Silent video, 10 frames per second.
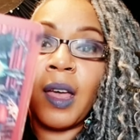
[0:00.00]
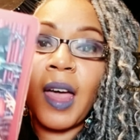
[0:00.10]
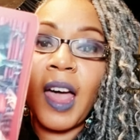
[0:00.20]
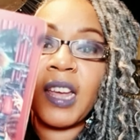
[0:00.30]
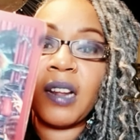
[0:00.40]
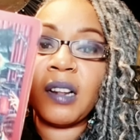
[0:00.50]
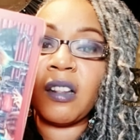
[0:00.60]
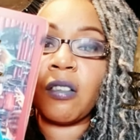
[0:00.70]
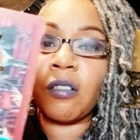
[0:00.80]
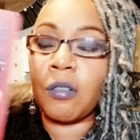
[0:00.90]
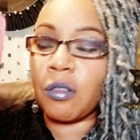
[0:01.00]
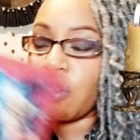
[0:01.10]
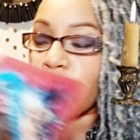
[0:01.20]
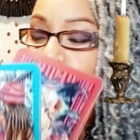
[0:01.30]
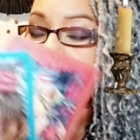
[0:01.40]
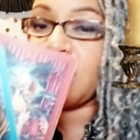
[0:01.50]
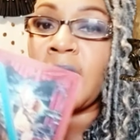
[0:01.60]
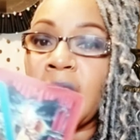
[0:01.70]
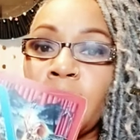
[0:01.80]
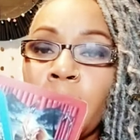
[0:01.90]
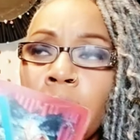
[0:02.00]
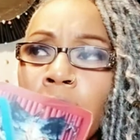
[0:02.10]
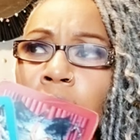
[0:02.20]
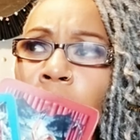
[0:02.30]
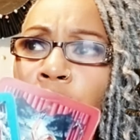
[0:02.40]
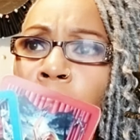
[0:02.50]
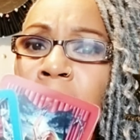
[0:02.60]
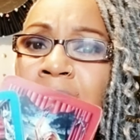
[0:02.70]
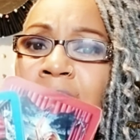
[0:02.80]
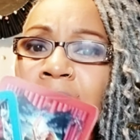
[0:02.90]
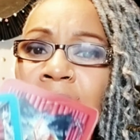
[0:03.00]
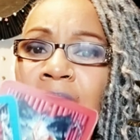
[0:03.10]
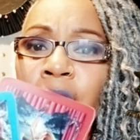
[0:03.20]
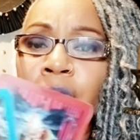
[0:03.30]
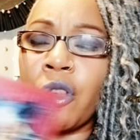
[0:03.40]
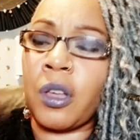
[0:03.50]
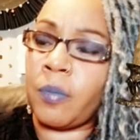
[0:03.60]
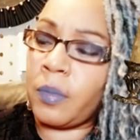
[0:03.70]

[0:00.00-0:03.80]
I get that this is a social media energy.